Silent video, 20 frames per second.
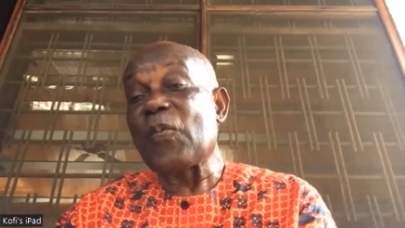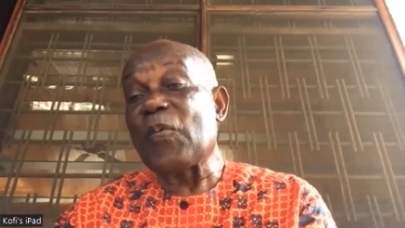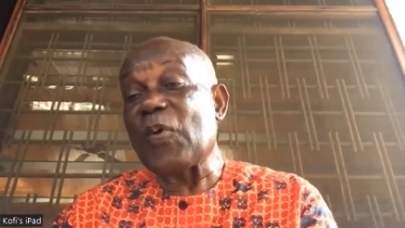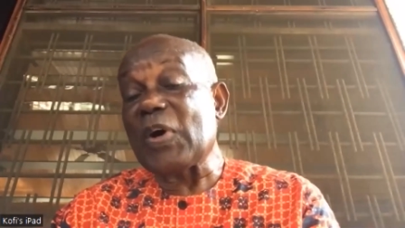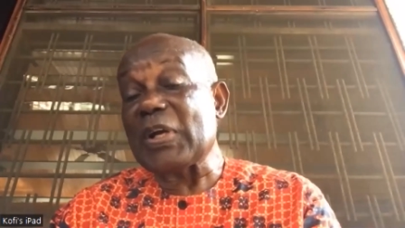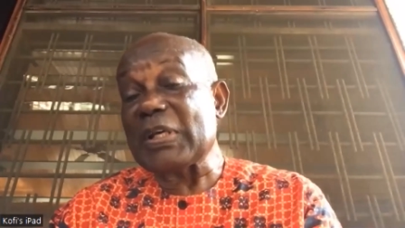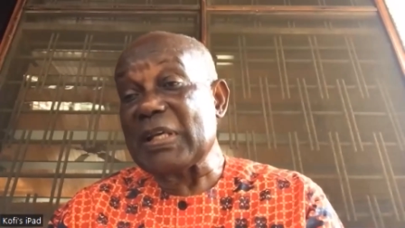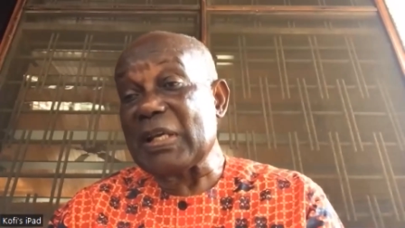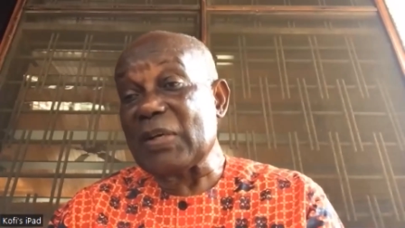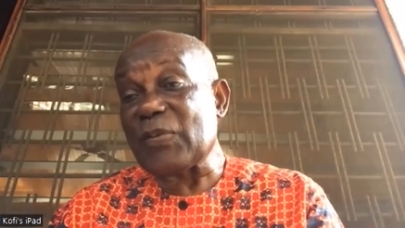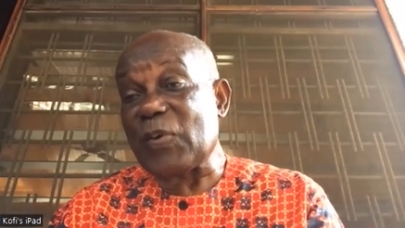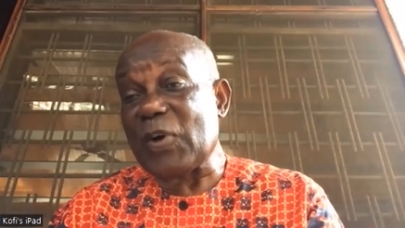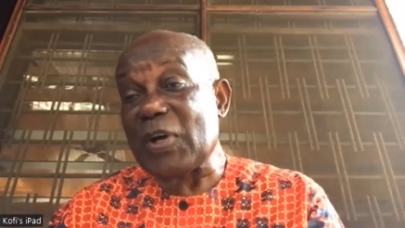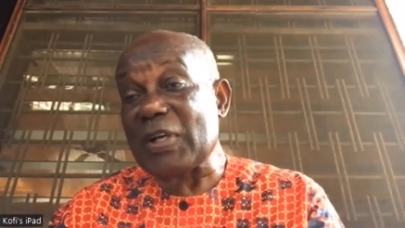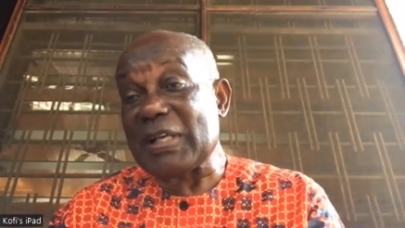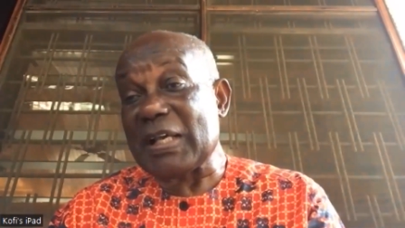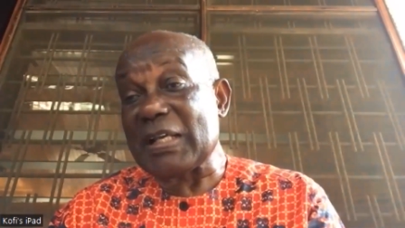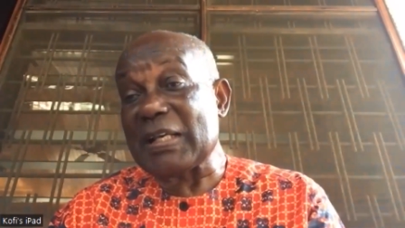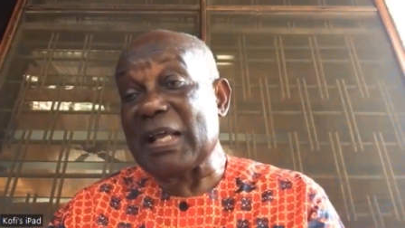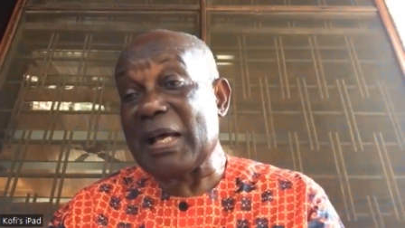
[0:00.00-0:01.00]
wondered what
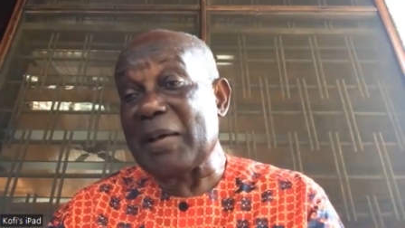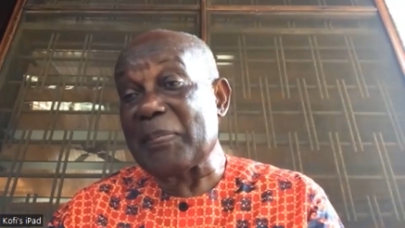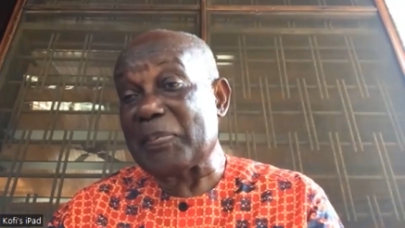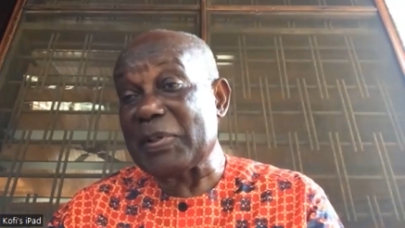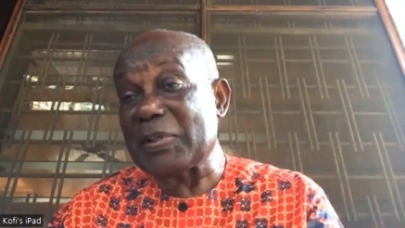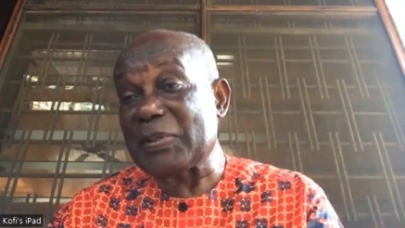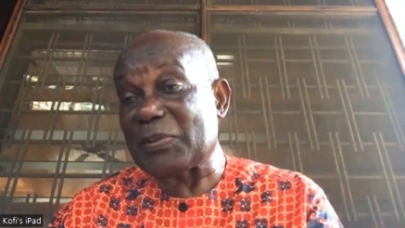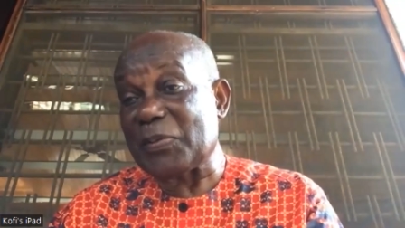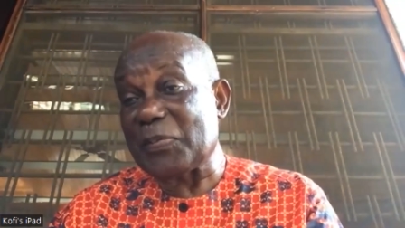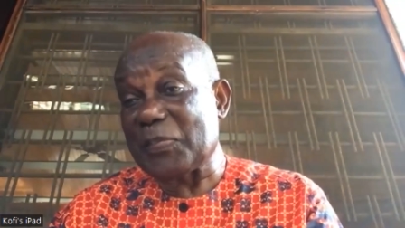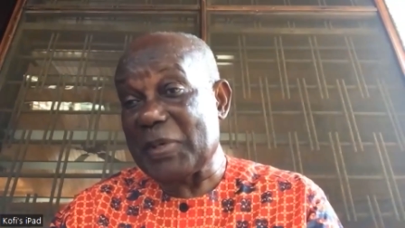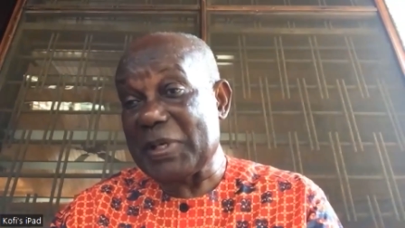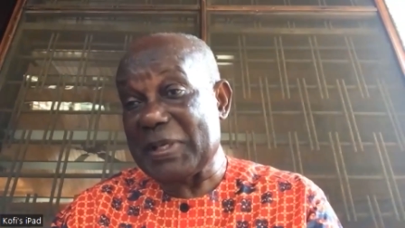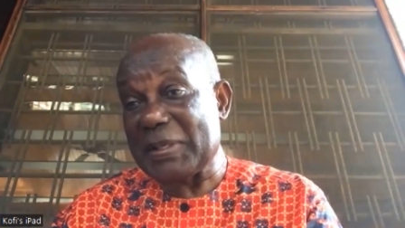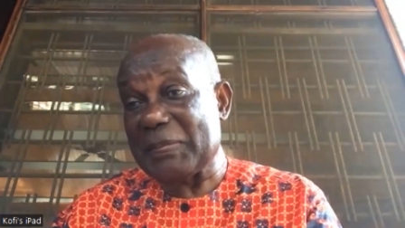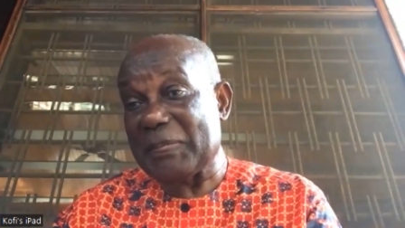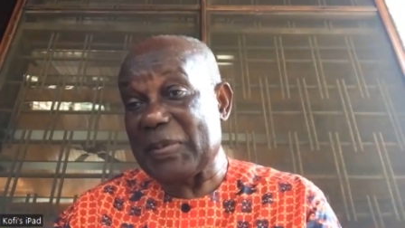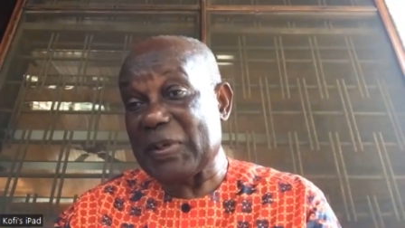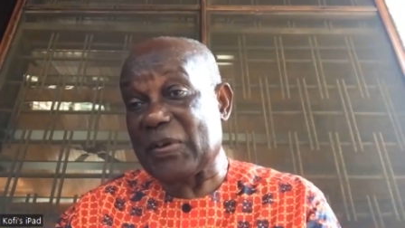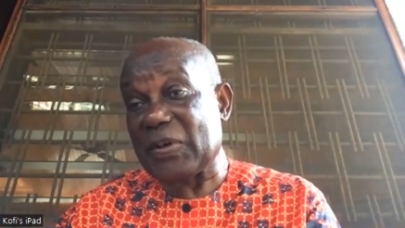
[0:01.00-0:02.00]
had happened to
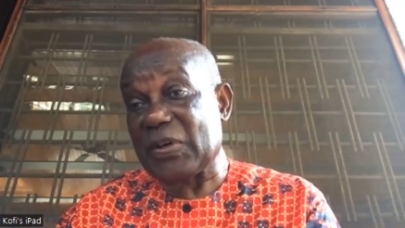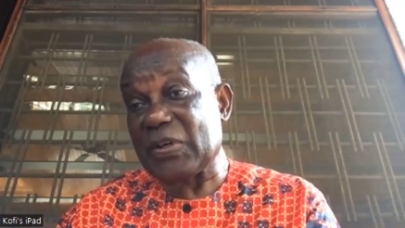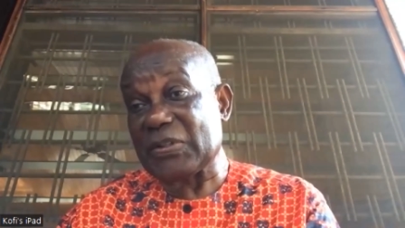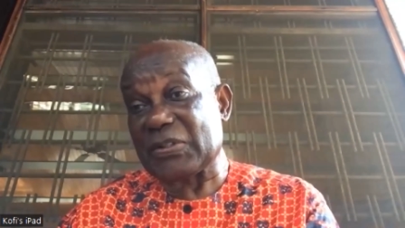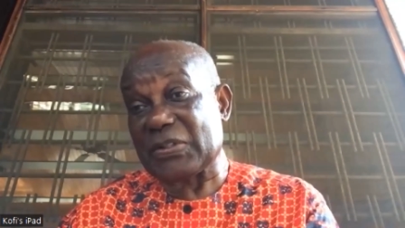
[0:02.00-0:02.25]
me because